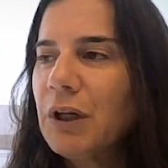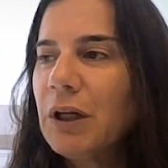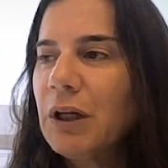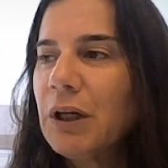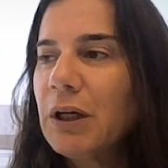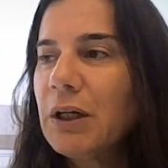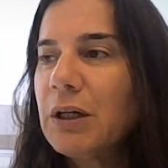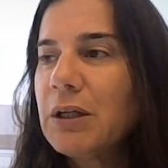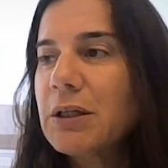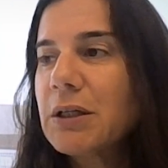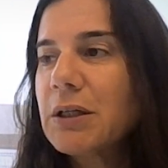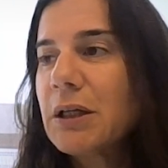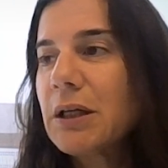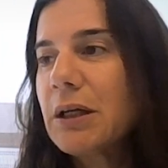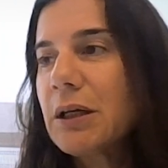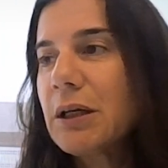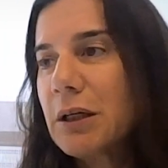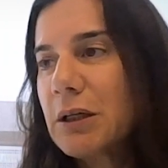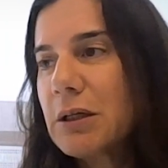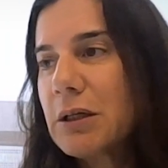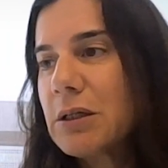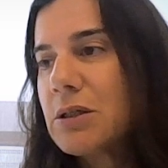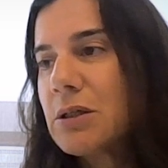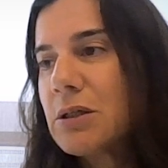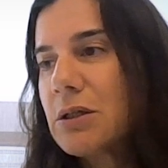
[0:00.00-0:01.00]
and
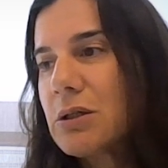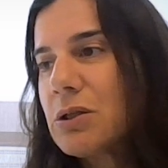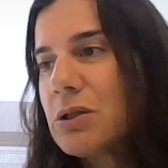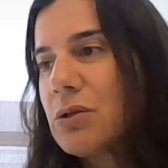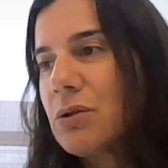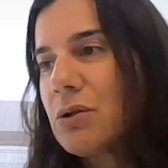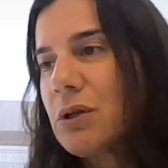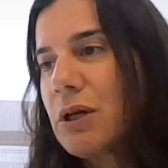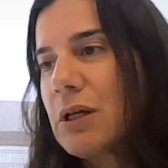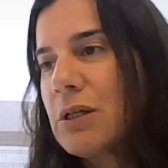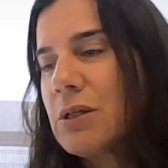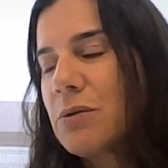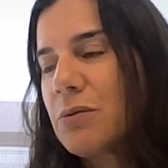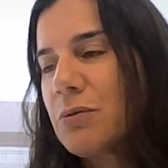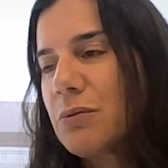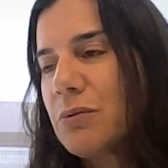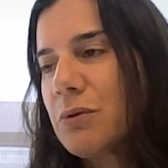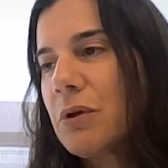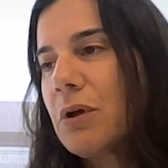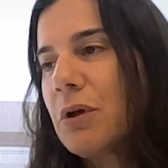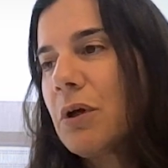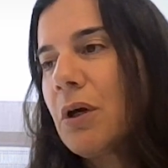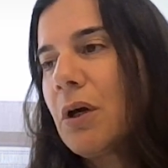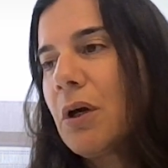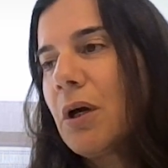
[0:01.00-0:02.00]
so that's
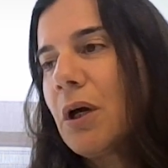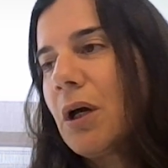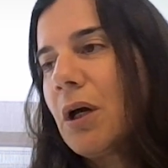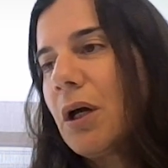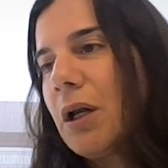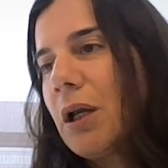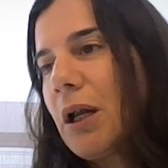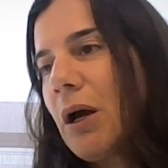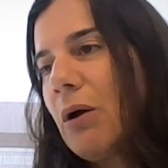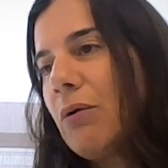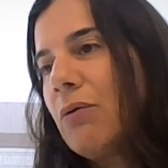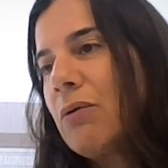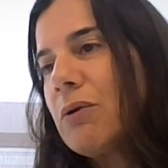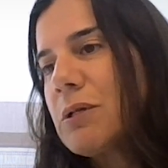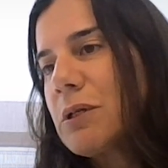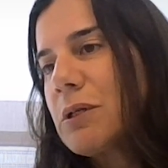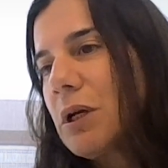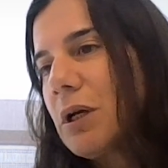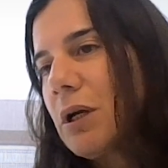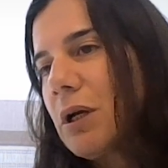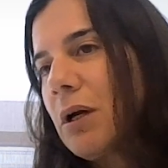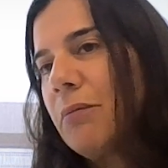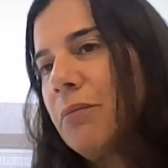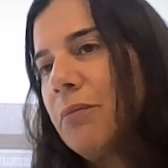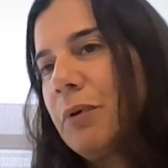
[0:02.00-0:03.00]
now as
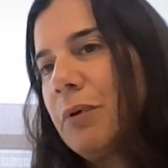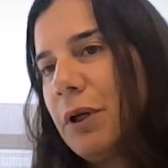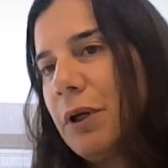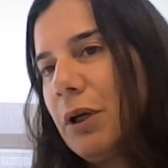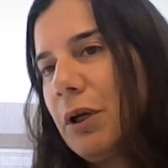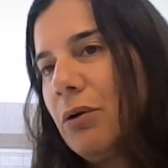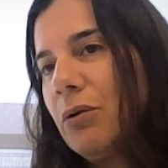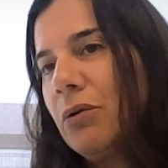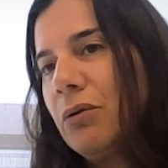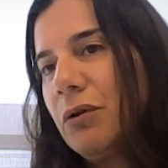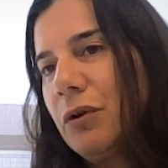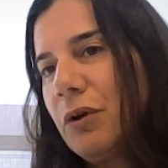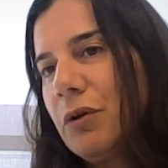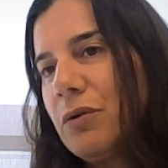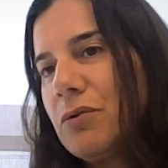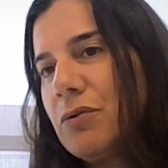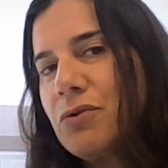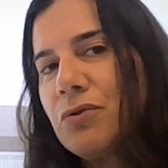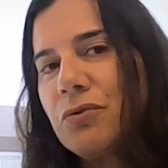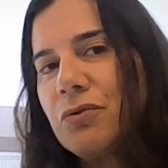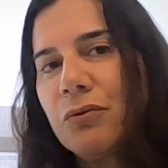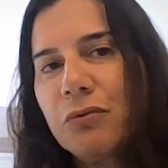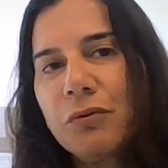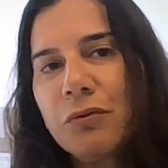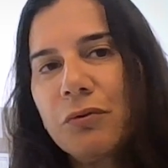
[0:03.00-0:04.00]
the company continues
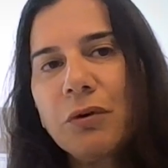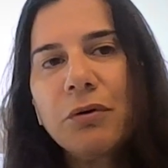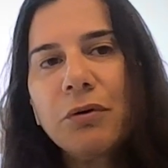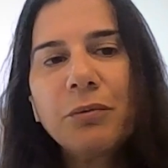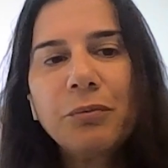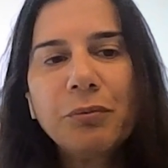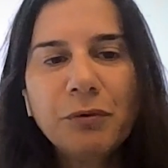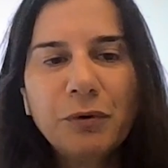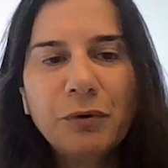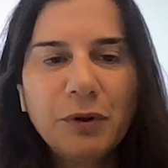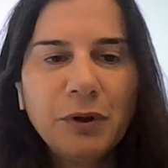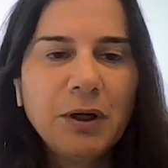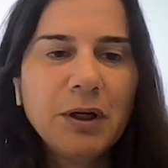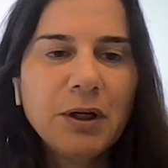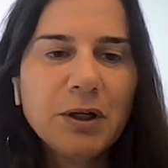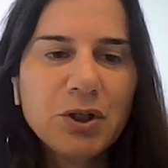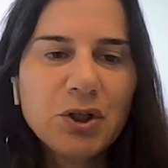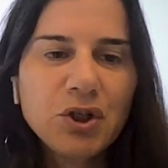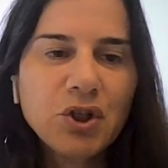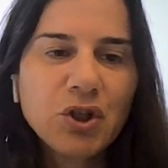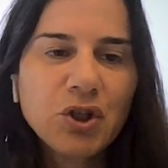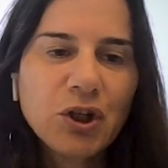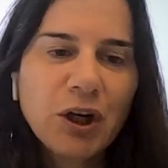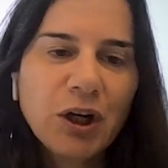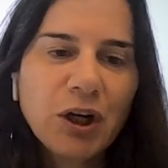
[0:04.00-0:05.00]
to grow and
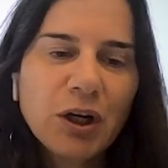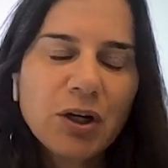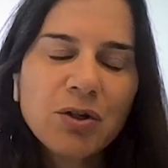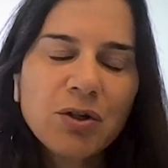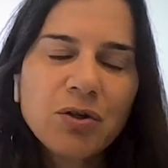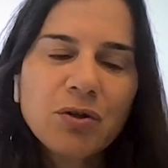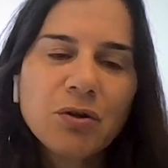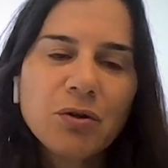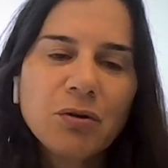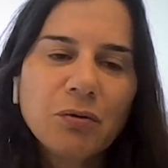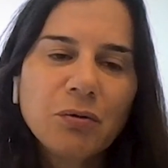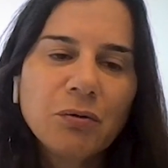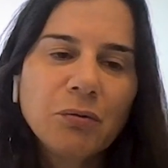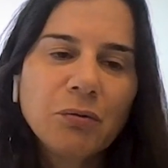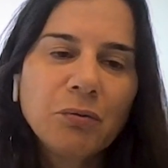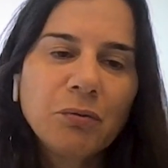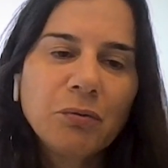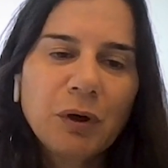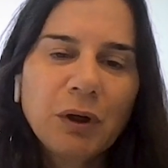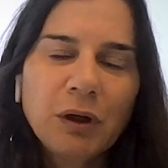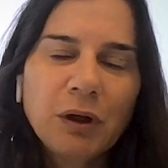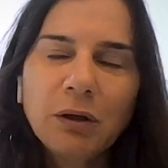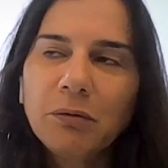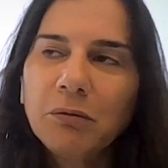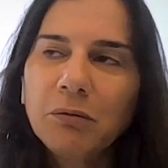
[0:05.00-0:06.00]
things change.
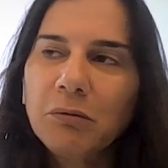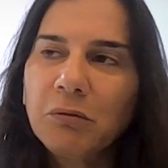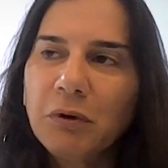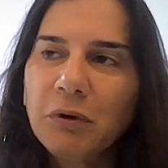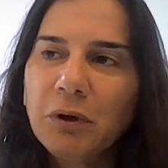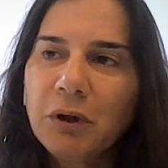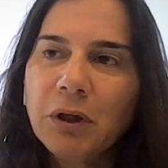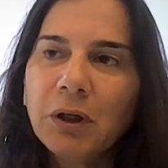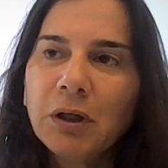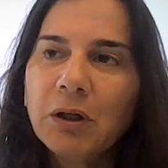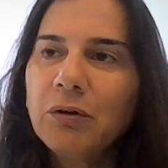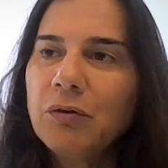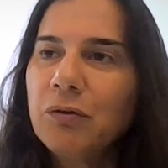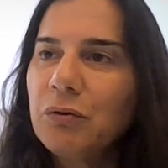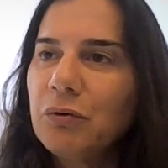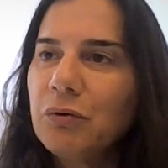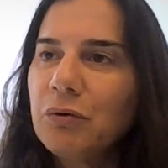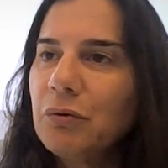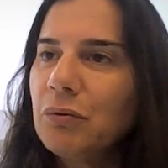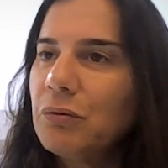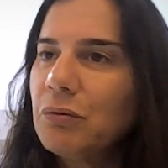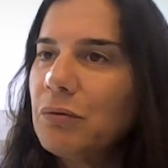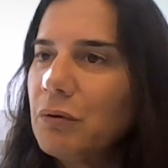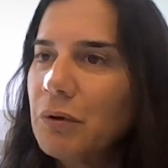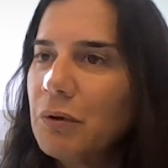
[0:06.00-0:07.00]
We had
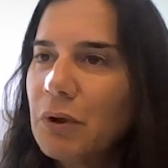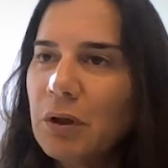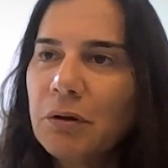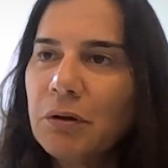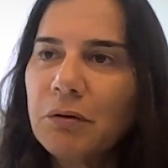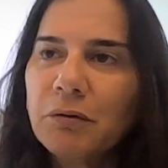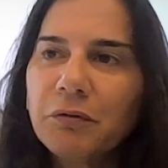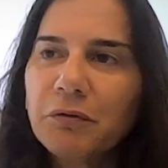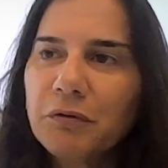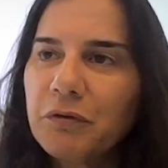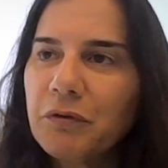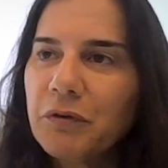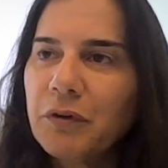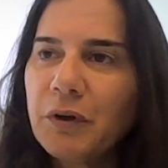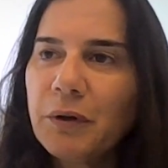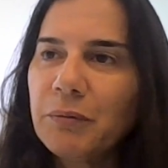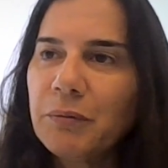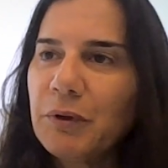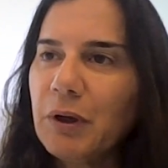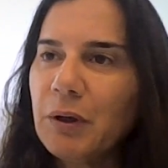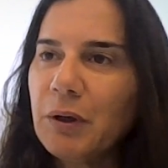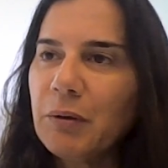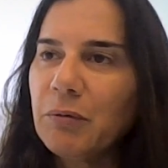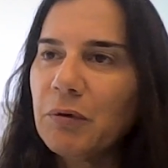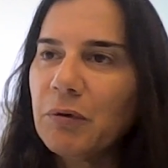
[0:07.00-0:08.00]
to kind of
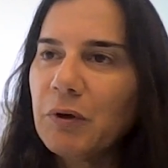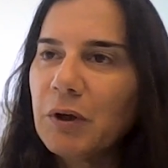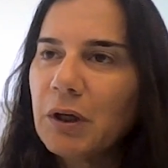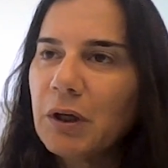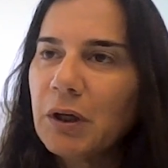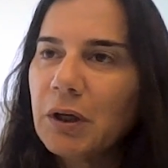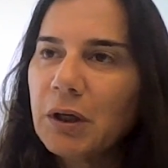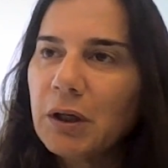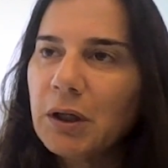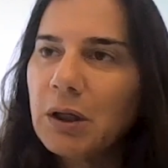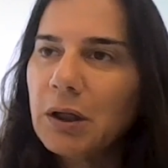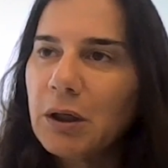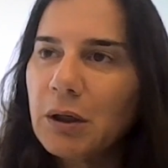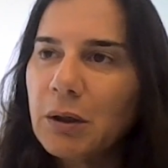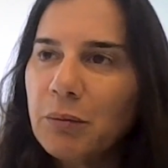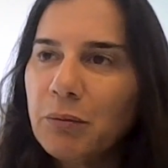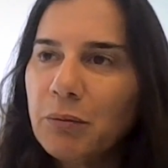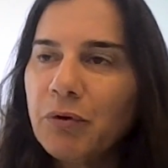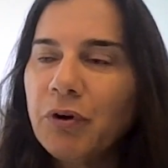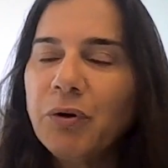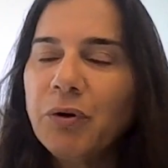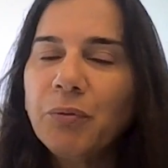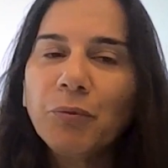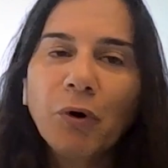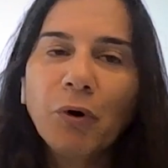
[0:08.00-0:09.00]
sometimes
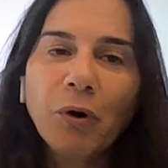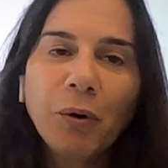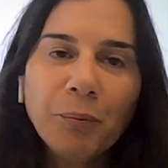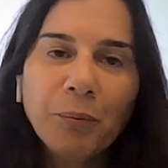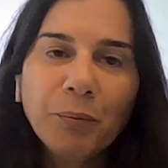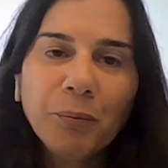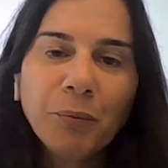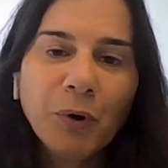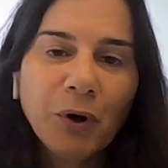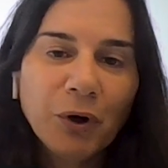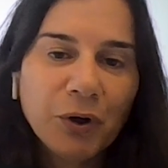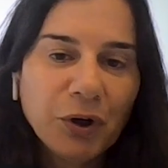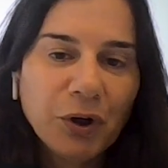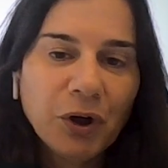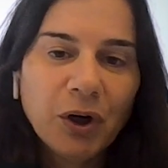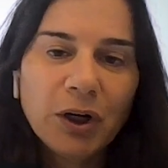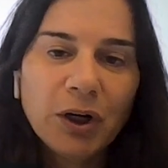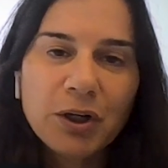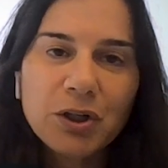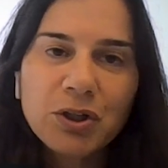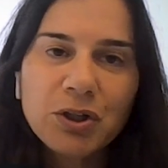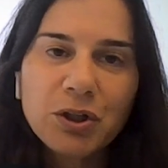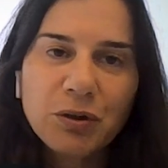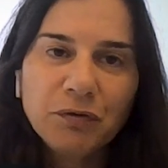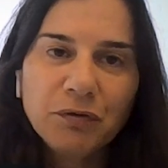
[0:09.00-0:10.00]
bring more
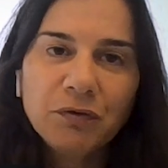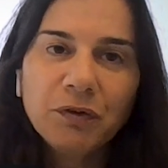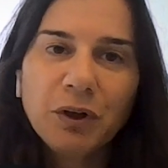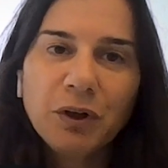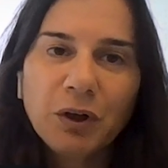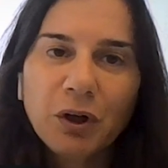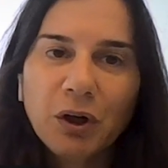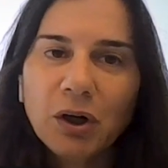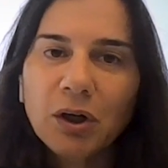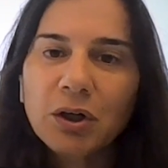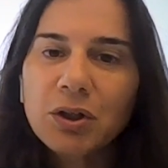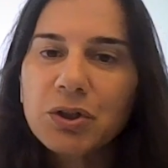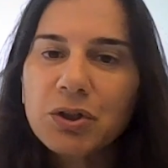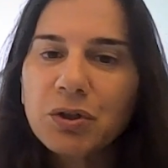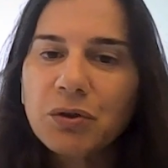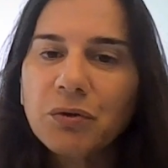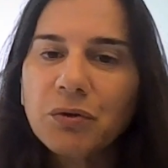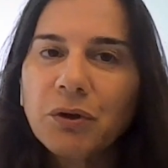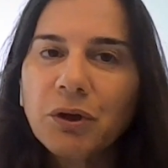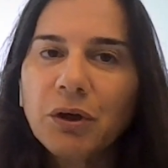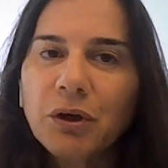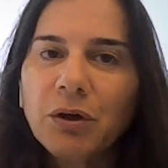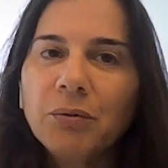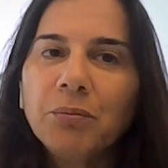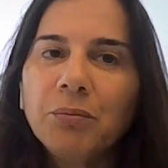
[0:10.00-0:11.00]
knowledge, different knowledge to
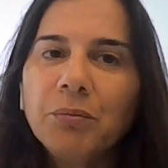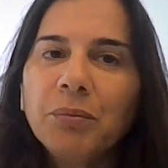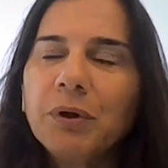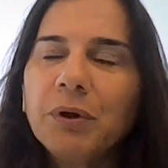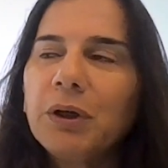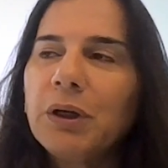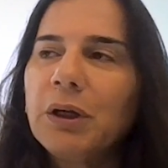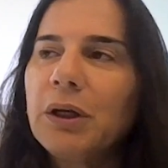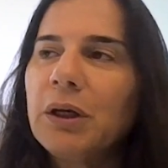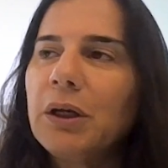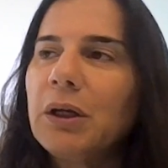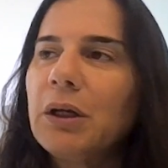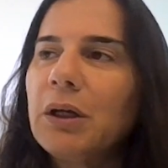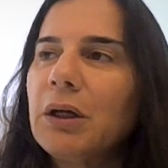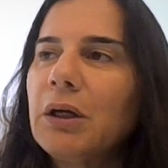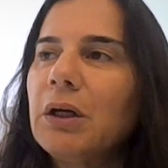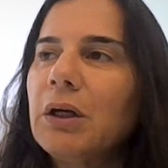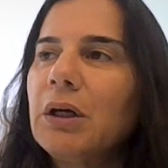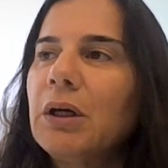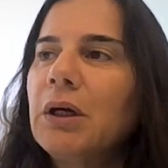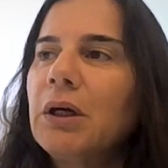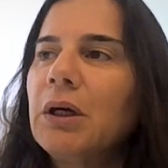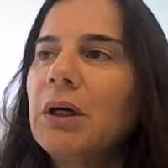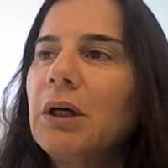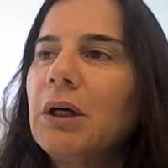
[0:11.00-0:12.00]
the company,
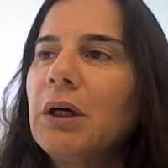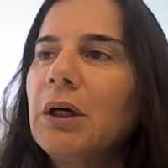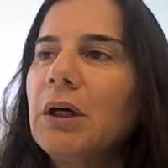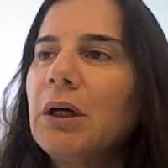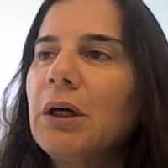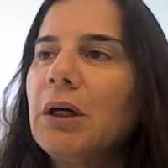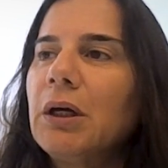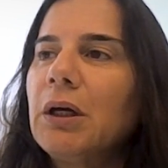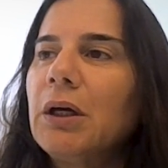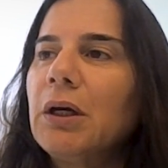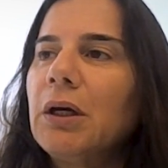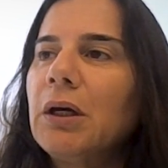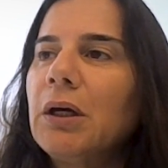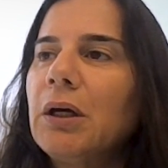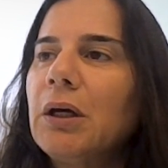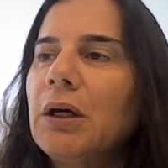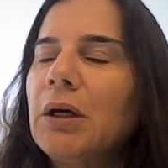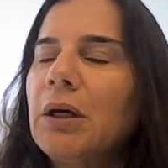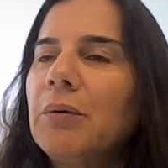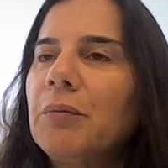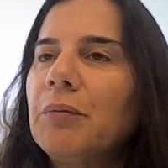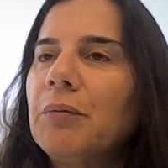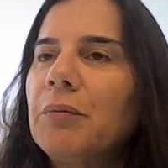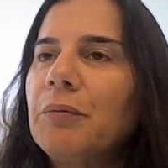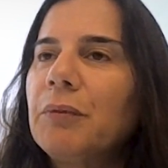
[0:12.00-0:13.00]

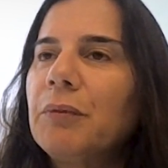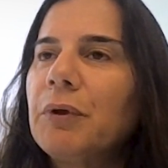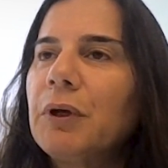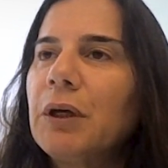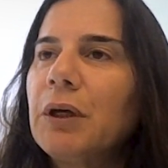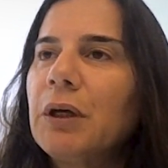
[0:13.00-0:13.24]
and